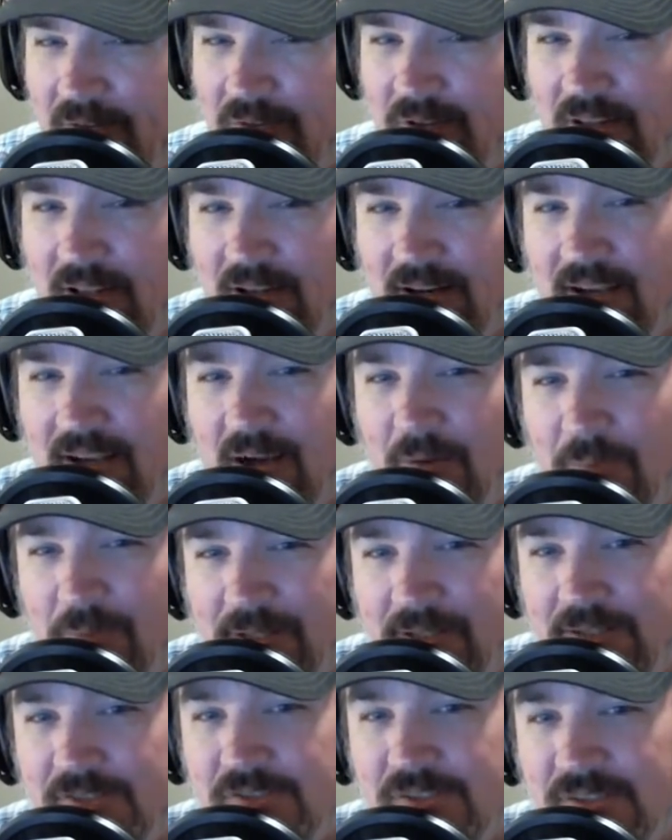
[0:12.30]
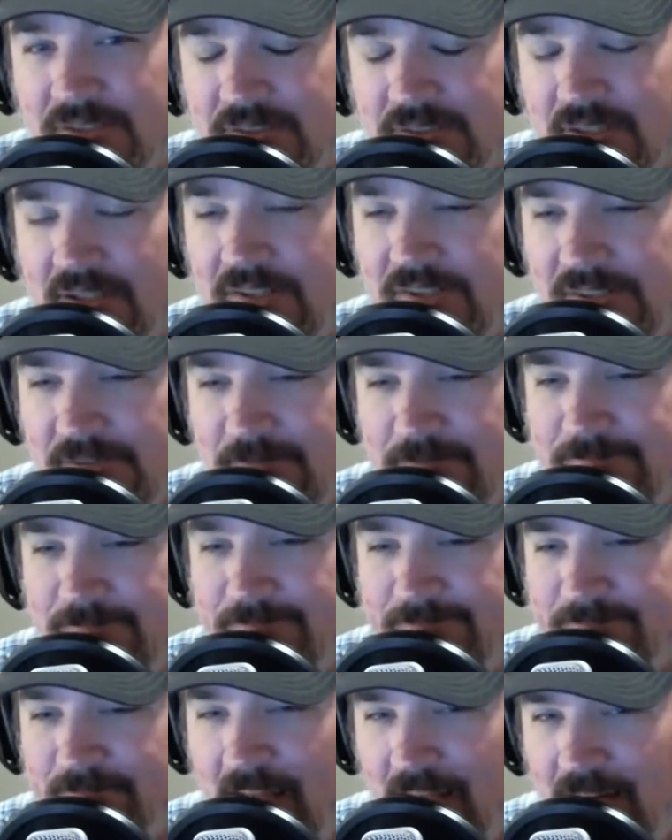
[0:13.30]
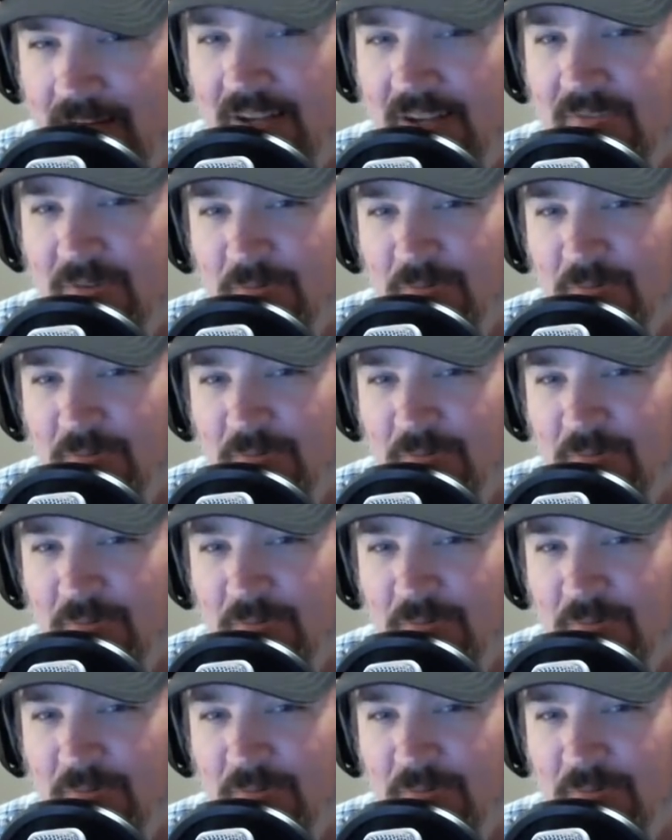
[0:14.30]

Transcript: a lot of competition discussion. I don't have a